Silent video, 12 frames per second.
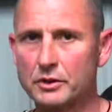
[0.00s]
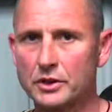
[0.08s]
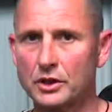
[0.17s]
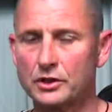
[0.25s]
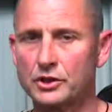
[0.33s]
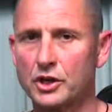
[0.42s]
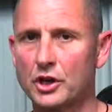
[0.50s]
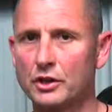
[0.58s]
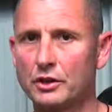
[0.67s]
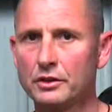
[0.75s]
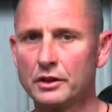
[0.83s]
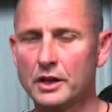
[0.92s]
which I'll show
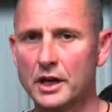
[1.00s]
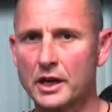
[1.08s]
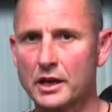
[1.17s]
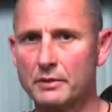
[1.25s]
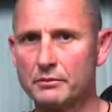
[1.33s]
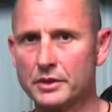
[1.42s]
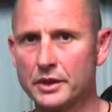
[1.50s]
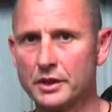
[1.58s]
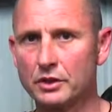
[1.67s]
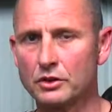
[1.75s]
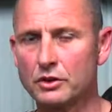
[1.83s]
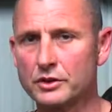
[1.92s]
you.
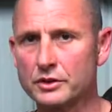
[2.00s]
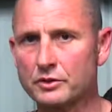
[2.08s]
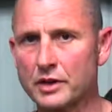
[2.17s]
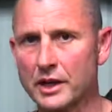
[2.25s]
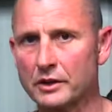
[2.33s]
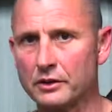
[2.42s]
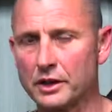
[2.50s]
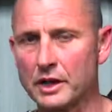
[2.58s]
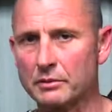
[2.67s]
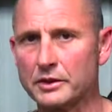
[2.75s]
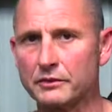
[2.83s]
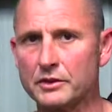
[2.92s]
You're concentrating on a
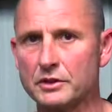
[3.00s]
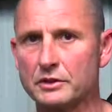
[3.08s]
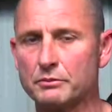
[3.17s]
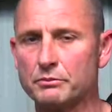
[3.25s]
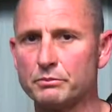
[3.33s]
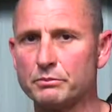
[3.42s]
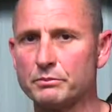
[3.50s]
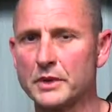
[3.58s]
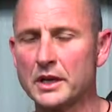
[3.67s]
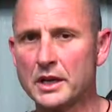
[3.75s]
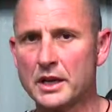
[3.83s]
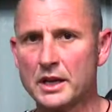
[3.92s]
couple of different
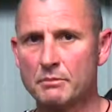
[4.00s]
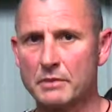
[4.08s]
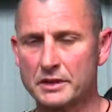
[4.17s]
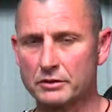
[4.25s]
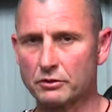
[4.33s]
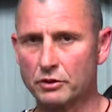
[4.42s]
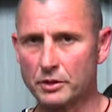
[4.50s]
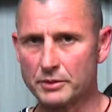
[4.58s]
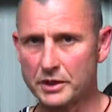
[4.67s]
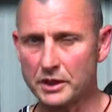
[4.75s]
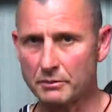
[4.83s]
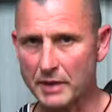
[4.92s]
muscle
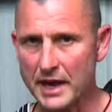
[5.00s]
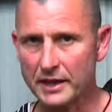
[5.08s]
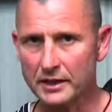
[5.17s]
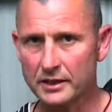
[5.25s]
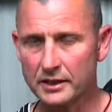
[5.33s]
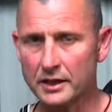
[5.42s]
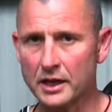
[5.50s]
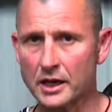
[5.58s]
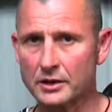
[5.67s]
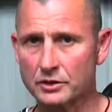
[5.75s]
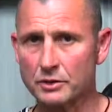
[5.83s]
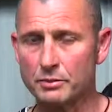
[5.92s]
groups in your back.
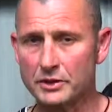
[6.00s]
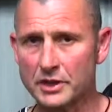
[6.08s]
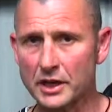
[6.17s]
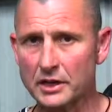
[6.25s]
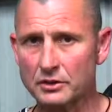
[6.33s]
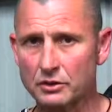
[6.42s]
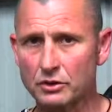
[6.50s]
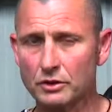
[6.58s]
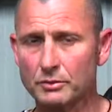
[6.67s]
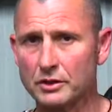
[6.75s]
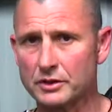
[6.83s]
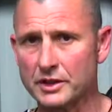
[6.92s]
Supersetting's
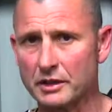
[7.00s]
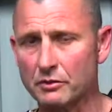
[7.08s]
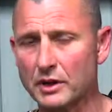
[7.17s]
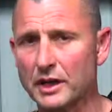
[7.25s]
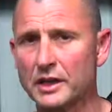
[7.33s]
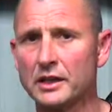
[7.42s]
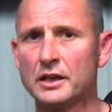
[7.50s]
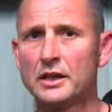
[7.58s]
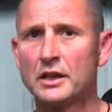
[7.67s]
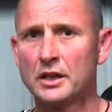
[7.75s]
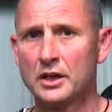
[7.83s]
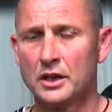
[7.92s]
good because that way
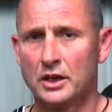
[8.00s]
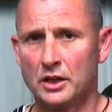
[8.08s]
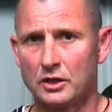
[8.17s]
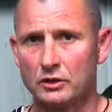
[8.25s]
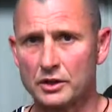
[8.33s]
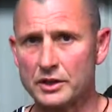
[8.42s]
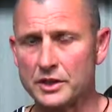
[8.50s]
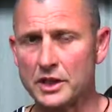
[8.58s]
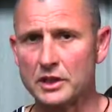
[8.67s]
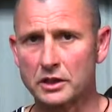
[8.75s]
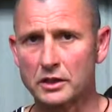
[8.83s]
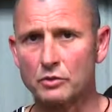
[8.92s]
you're
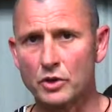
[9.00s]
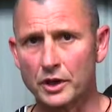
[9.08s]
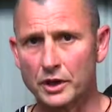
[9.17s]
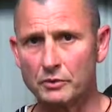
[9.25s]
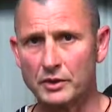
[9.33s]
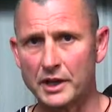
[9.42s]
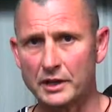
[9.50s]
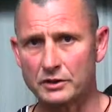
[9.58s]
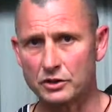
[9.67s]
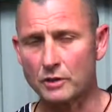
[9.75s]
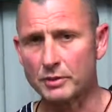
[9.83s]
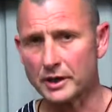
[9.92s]
continuously working without
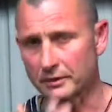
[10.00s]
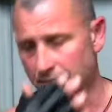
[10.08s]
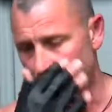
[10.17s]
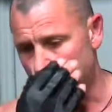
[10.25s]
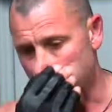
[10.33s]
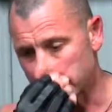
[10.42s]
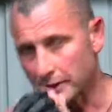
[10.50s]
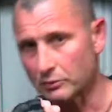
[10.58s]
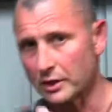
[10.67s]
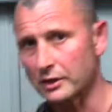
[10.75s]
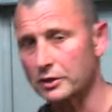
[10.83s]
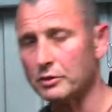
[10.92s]
stopping. So
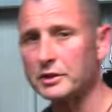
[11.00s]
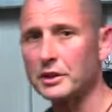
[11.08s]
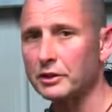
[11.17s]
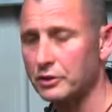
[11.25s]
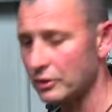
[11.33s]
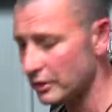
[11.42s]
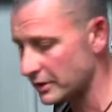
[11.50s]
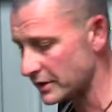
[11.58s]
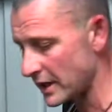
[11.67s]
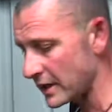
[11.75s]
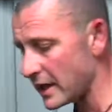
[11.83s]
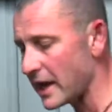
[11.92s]
what I'll do is I'll do a
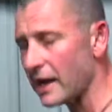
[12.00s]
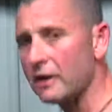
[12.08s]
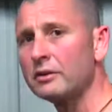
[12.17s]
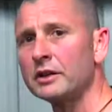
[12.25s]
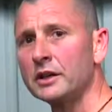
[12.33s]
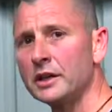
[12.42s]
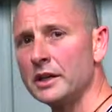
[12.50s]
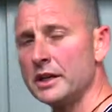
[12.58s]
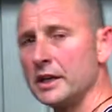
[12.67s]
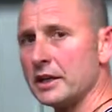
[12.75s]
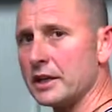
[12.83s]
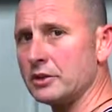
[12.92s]
set now
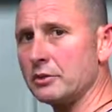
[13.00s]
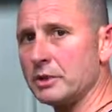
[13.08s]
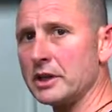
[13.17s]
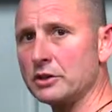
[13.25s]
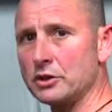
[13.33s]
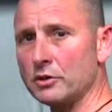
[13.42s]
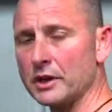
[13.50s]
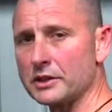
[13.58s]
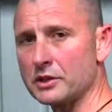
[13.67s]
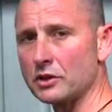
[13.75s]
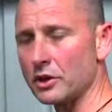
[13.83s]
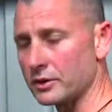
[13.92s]
that you bring two
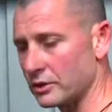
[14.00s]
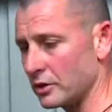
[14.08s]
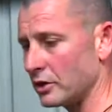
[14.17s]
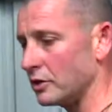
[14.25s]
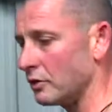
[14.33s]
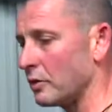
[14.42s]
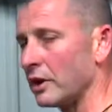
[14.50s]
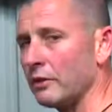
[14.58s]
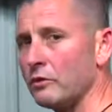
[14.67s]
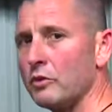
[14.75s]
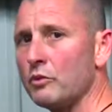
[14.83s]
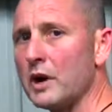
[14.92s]
exercises, so you do one of